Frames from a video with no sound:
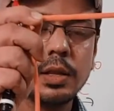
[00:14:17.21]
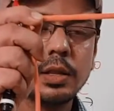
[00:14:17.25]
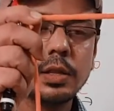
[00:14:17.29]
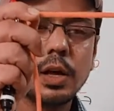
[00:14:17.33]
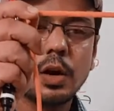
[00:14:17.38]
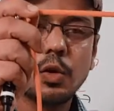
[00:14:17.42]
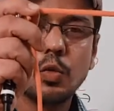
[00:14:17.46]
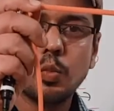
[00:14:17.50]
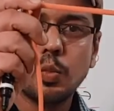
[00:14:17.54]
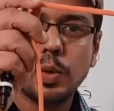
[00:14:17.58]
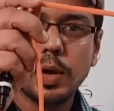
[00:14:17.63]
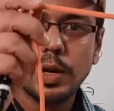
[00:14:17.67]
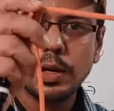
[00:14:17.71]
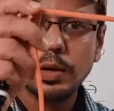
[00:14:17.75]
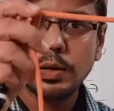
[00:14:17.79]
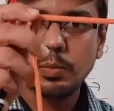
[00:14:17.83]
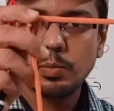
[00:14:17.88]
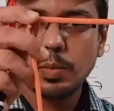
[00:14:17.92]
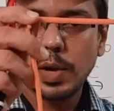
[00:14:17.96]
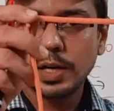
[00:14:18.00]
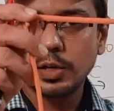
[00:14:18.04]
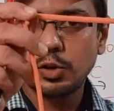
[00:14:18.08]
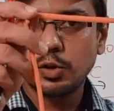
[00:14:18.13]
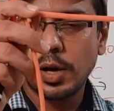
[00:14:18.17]
Now when
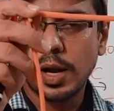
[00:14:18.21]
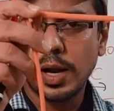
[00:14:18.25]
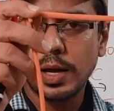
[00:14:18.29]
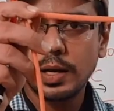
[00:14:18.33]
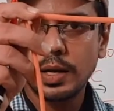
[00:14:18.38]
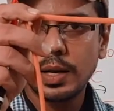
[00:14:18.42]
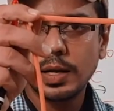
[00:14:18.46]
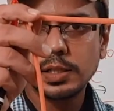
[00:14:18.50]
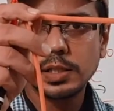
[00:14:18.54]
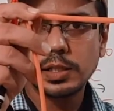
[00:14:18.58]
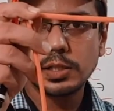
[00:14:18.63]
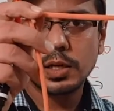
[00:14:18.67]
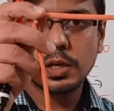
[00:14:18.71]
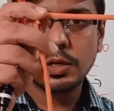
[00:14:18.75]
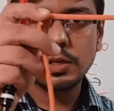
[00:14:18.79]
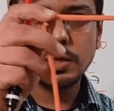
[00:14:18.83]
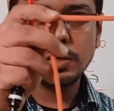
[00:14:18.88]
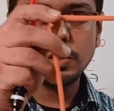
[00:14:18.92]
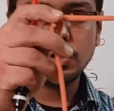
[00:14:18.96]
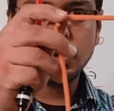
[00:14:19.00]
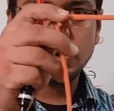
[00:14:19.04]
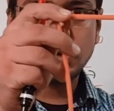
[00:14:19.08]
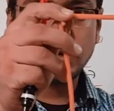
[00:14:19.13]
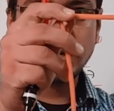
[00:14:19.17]
my triangle has turned
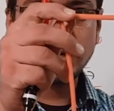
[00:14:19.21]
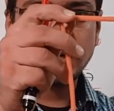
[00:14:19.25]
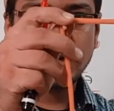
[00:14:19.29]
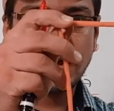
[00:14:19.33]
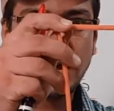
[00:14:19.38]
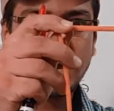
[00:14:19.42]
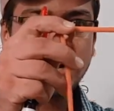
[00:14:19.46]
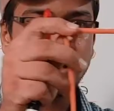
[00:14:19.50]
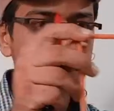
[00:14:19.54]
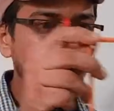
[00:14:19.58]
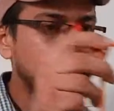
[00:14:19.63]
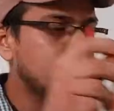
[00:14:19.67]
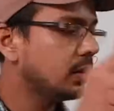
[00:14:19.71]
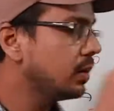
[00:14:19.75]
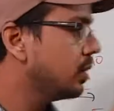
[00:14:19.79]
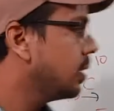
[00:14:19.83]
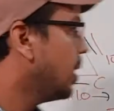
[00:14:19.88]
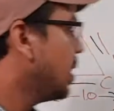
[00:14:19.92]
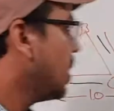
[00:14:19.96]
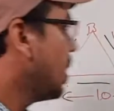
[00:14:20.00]
into a rectangle,